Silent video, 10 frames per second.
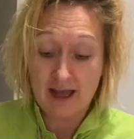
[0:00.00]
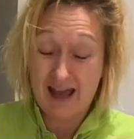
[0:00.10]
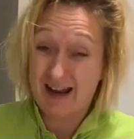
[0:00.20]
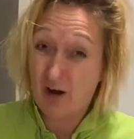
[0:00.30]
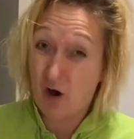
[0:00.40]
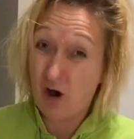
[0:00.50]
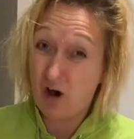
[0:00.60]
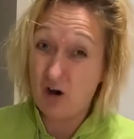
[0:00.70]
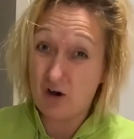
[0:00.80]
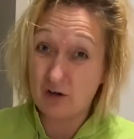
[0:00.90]
And our
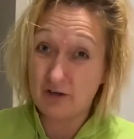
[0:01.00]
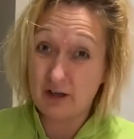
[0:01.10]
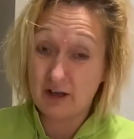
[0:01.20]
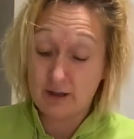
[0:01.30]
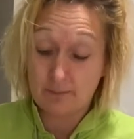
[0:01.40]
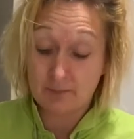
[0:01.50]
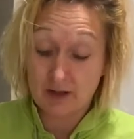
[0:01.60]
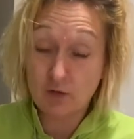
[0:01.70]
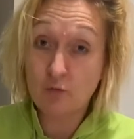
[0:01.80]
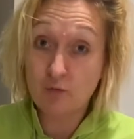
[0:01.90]
heart
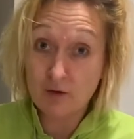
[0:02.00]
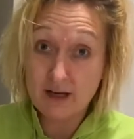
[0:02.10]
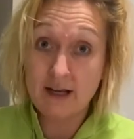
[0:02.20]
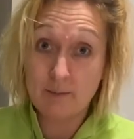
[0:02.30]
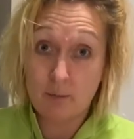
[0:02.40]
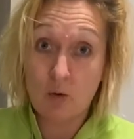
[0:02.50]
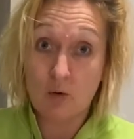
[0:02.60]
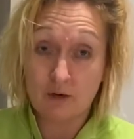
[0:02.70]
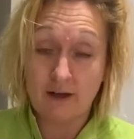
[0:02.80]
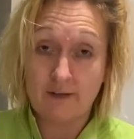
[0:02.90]
is really
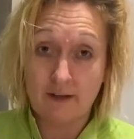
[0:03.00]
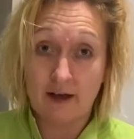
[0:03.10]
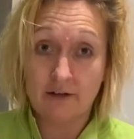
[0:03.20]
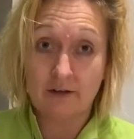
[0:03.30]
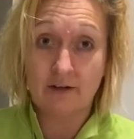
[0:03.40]
important in that.